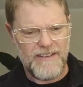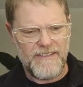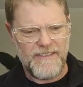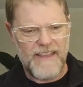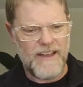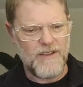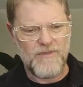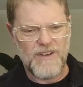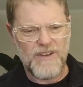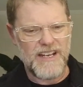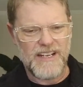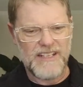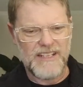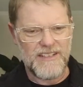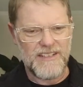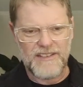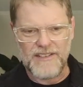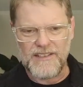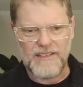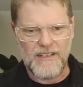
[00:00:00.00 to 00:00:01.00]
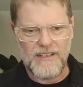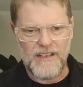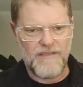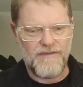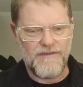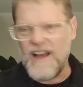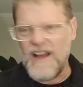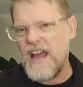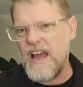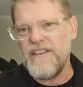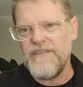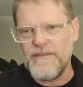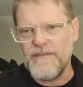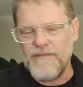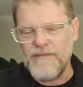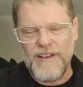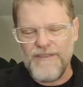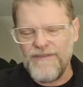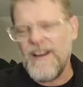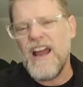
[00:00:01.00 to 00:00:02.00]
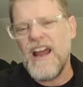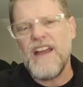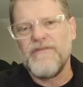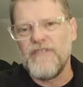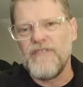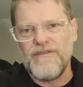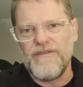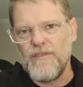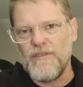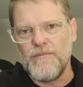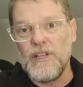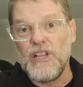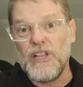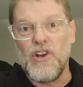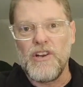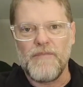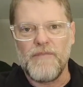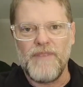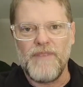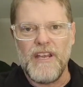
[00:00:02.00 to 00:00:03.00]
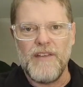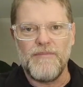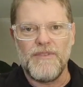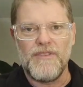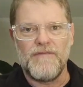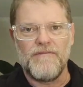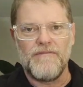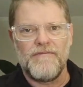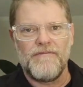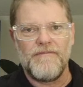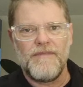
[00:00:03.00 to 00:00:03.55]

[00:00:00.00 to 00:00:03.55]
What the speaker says: That one is a favorite from a lot of people.